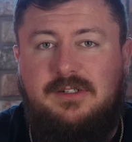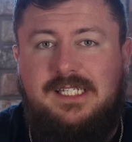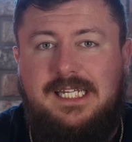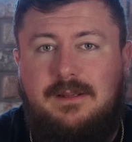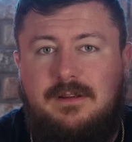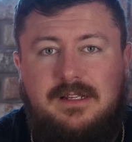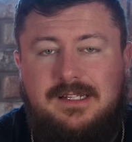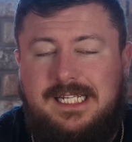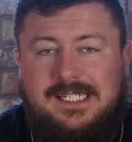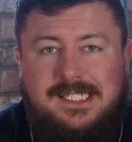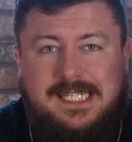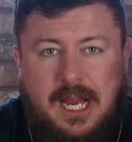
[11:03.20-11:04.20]
see
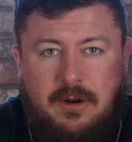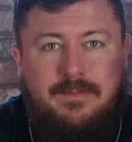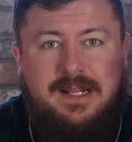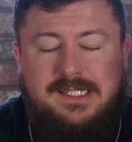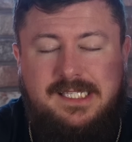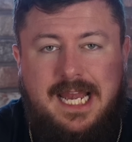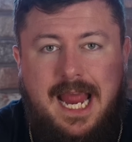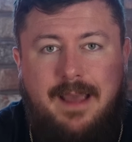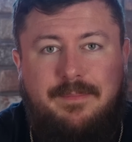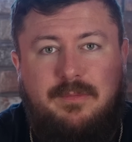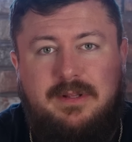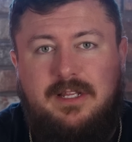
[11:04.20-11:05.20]
these settlements that
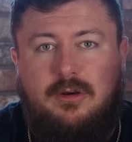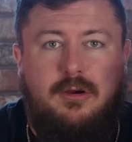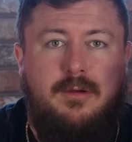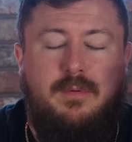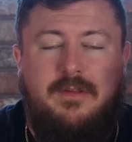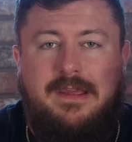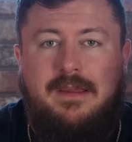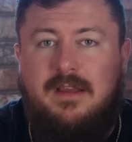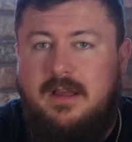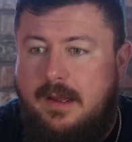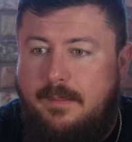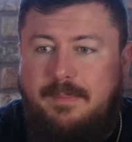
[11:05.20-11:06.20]
happen with the group where they
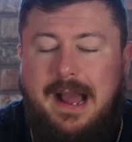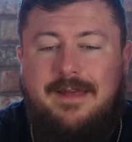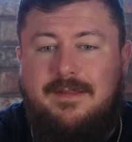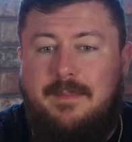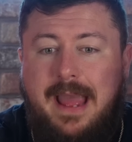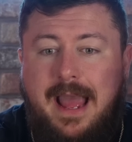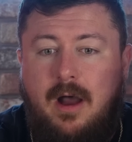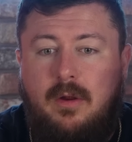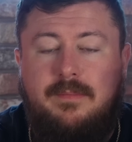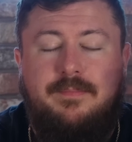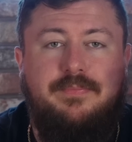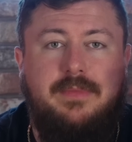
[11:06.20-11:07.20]
buy them out,
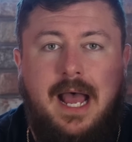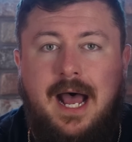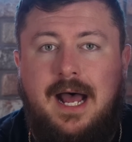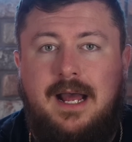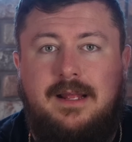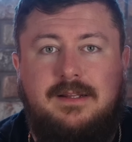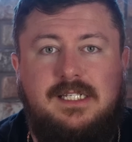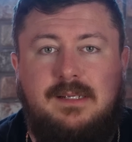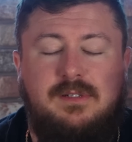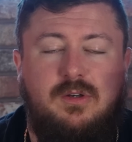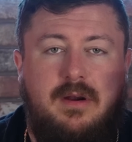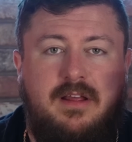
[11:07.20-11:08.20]
uh, some
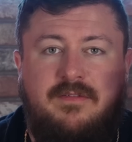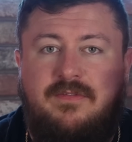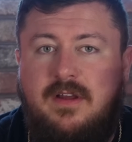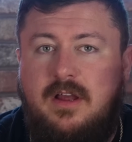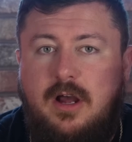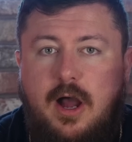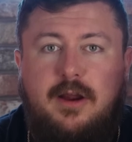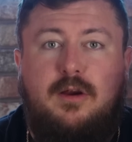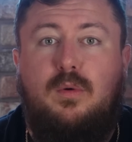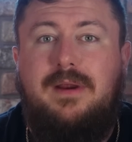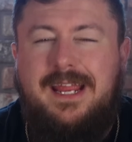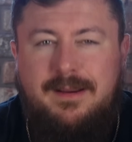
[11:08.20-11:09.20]
sort of
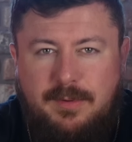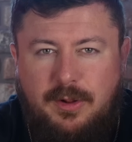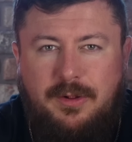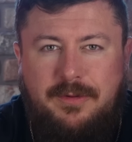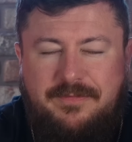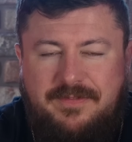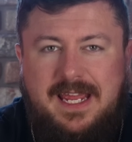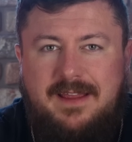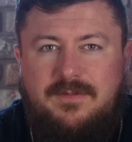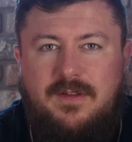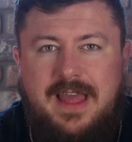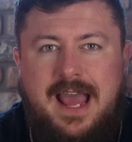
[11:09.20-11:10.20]
agreeable fee
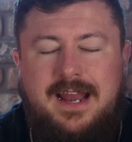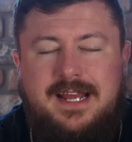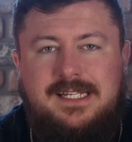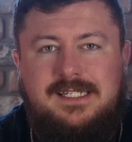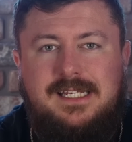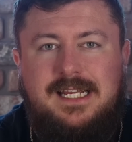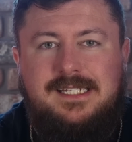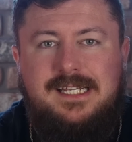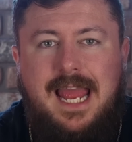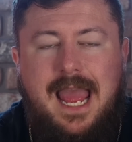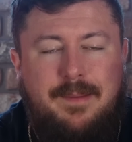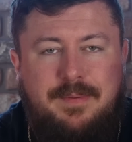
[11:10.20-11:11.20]
for that is, is
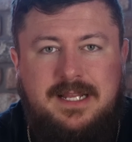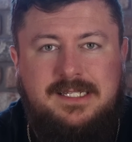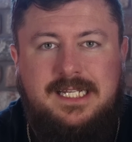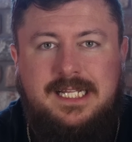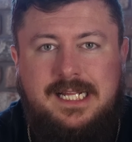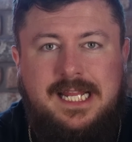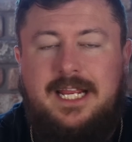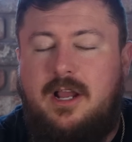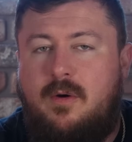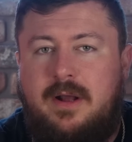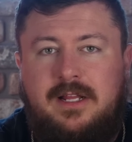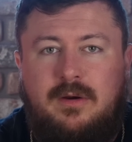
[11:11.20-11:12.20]
happens, and then they
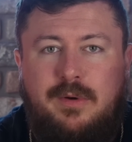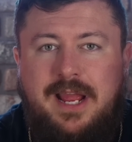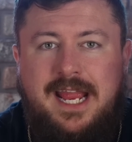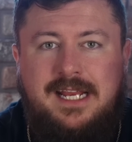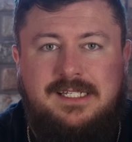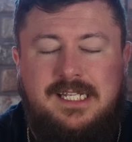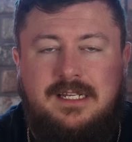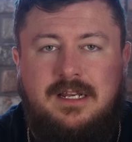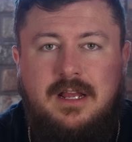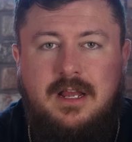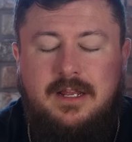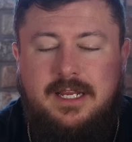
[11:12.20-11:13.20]
go on their ways. And,
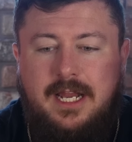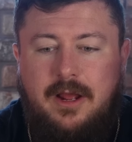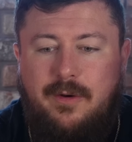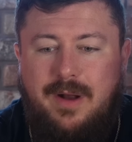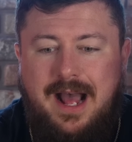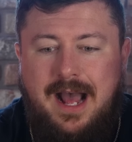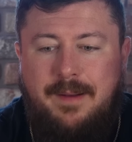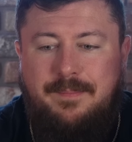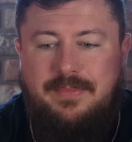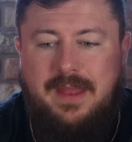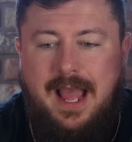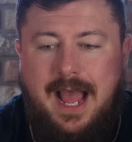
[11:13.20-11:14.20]
you know,
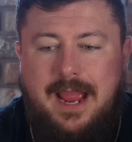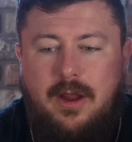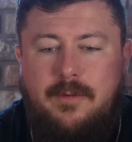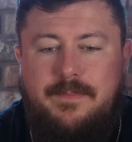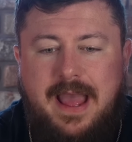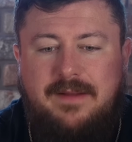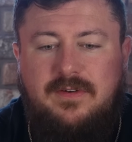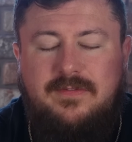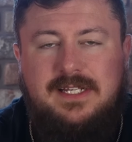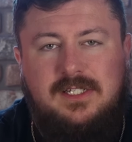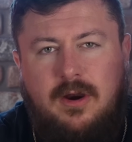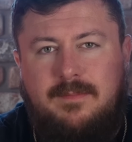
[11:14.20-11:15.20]
um, I hope after
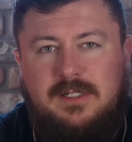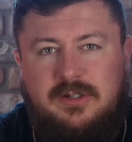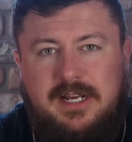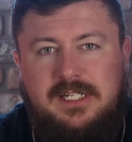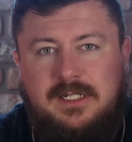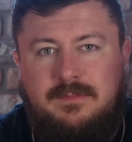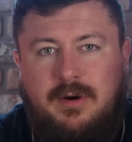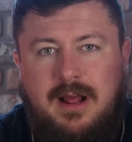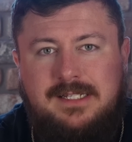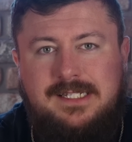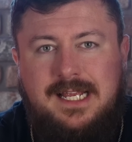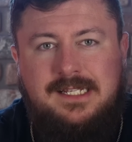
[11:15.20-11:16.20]
this arbitration
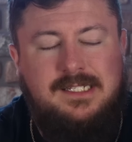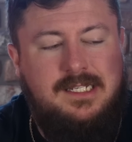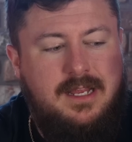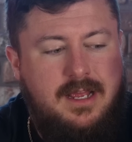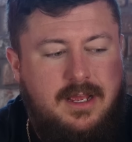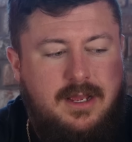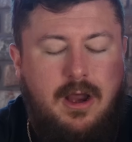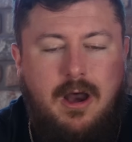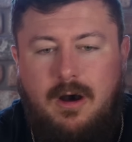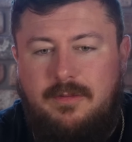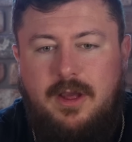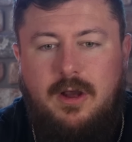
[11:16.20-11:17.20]
process,
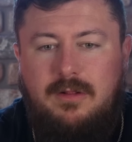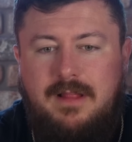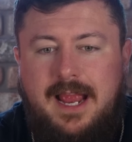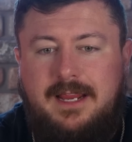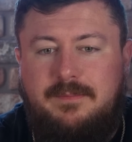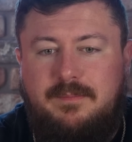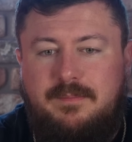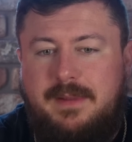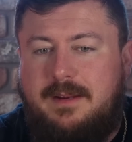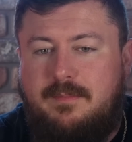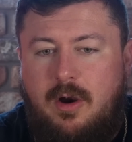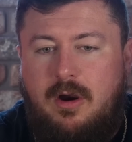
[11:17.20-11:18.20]
although like
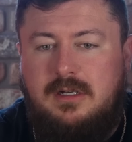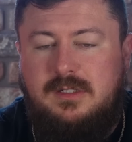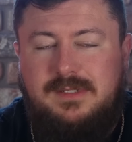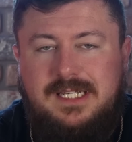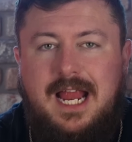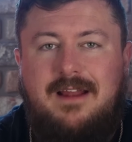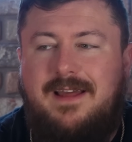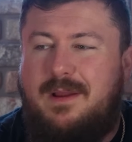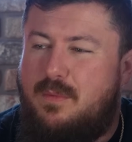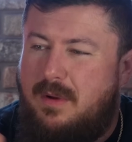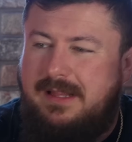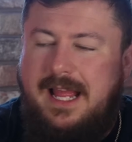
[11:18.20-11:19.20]
Mick Mars was kind of like,
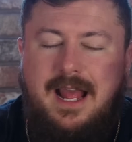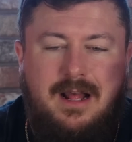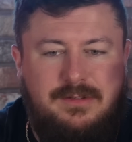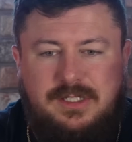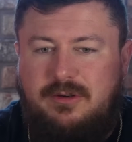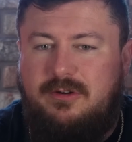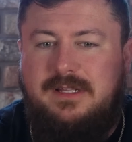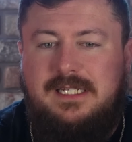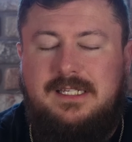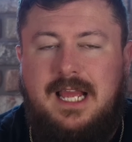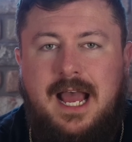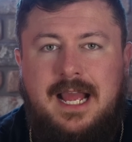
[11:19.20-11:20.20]
what the hell, screw
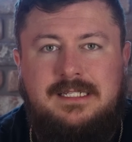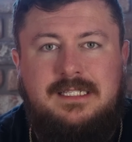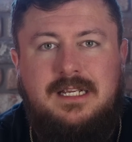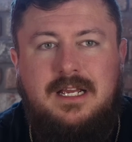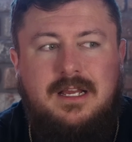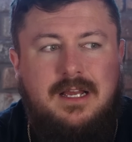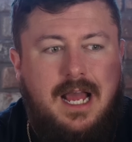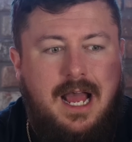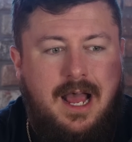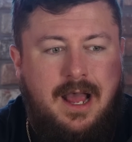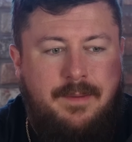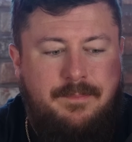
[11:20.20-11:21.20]
these guys.
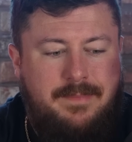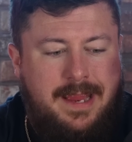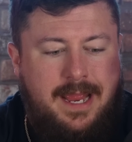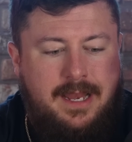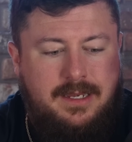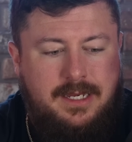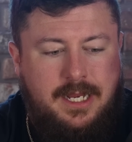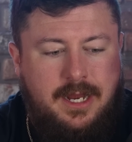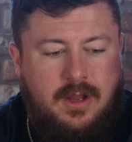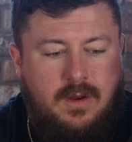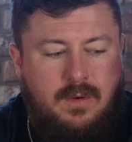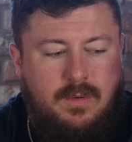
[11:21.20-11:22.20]
Um, man, you
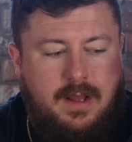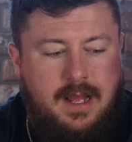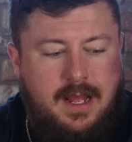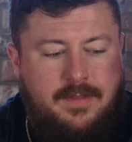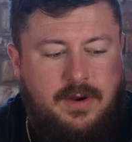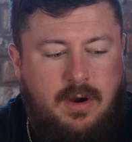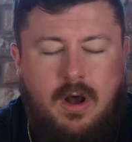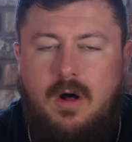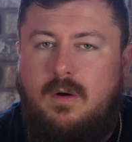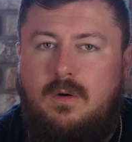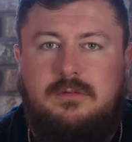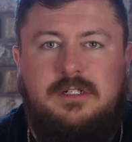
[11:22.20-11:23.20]
know, uh, they're all
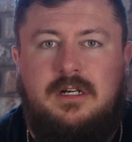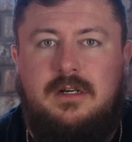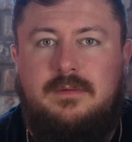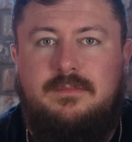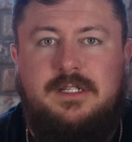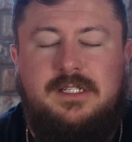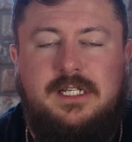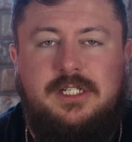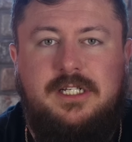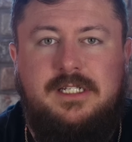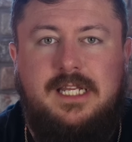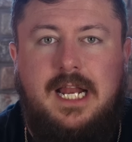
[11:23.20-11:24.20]
older
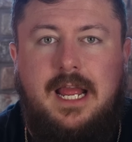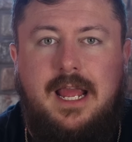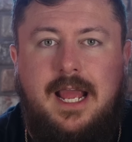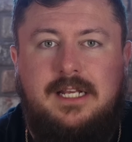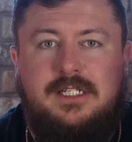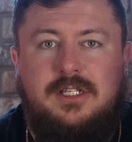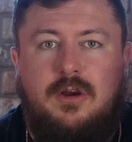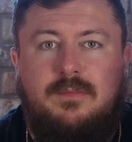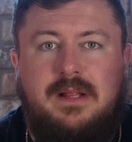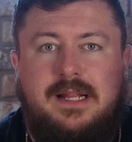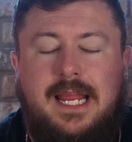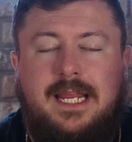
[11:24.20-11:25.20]
musicians, and I, I just hope
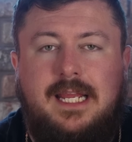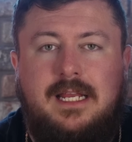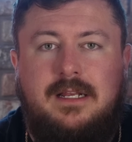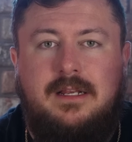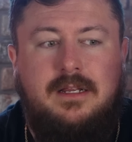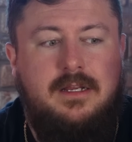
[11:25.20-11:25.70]
that they can